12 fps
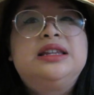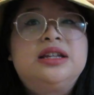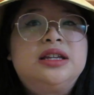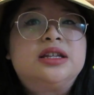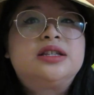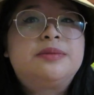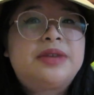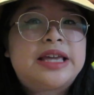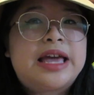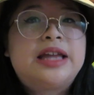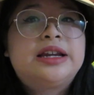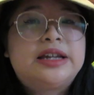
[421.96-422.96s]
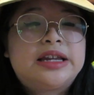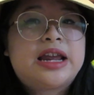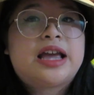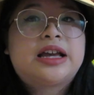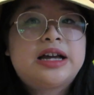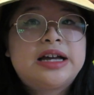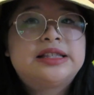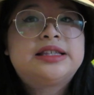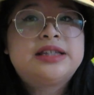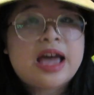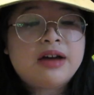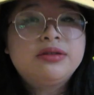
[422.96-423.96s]
needed to be edited and cut
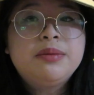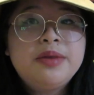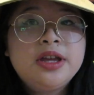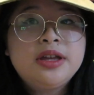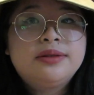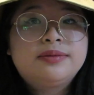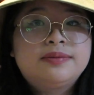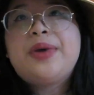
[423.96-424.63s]
down a bit.